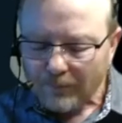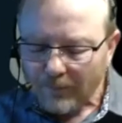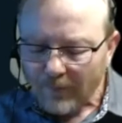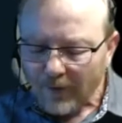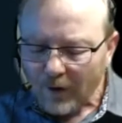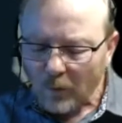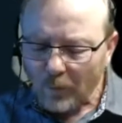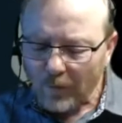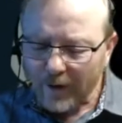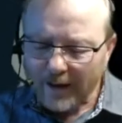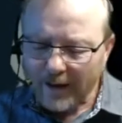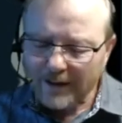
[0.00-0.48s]

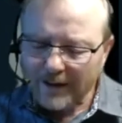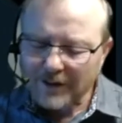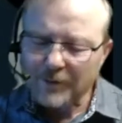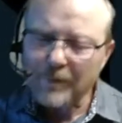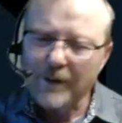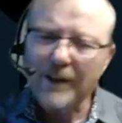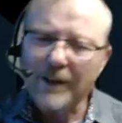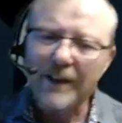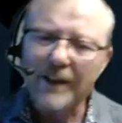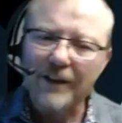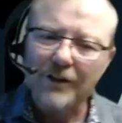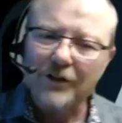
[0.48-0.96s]
When I
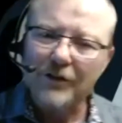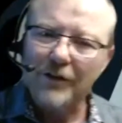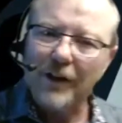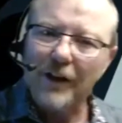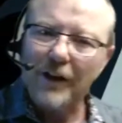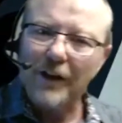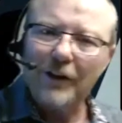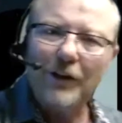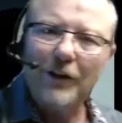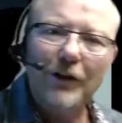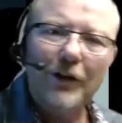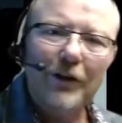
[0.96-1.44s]
speak and train,
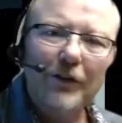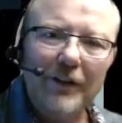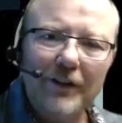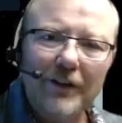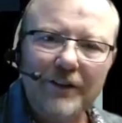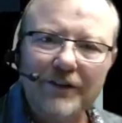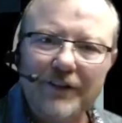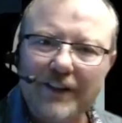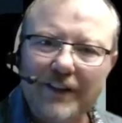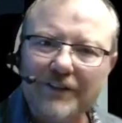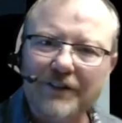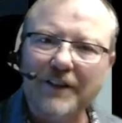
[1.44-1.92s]
you know this,
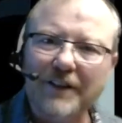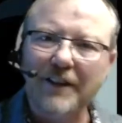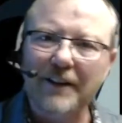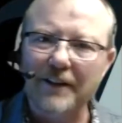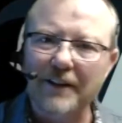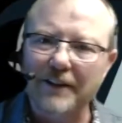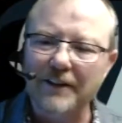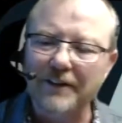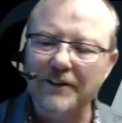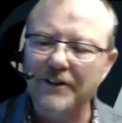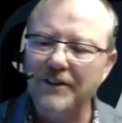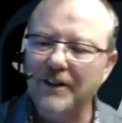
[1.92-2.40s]
I say
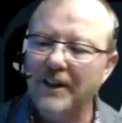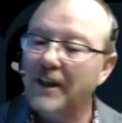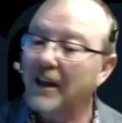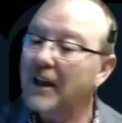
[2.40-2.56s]
this,